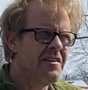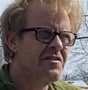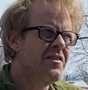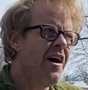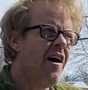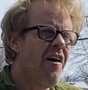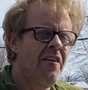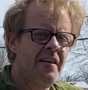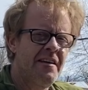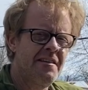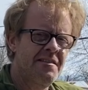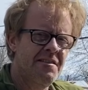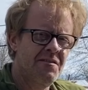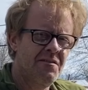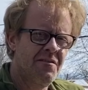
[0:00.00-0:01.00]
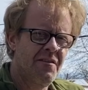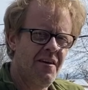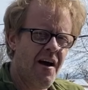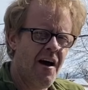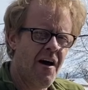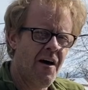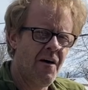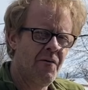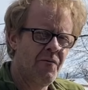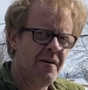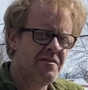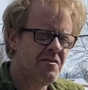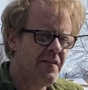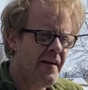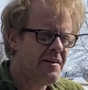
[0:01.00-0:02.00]
all these
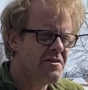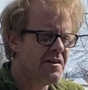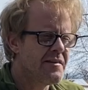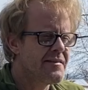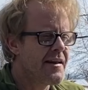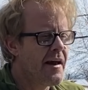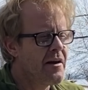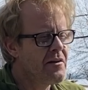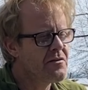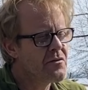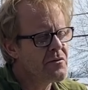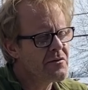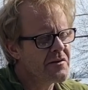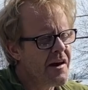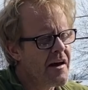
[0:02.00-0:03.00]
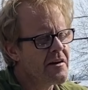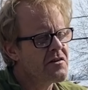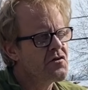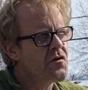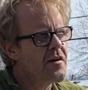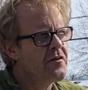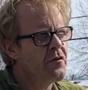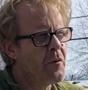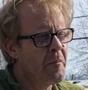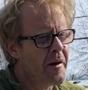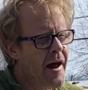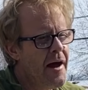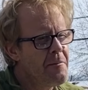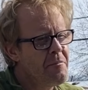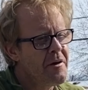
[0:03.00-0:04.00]
reservations, and this was kind of stressful. But
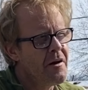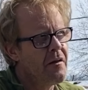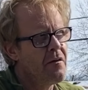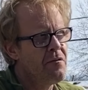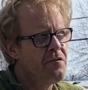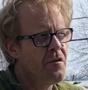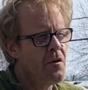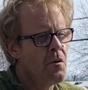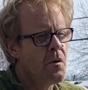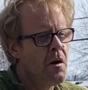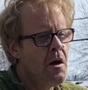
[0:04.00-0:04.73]
I'd been on the phone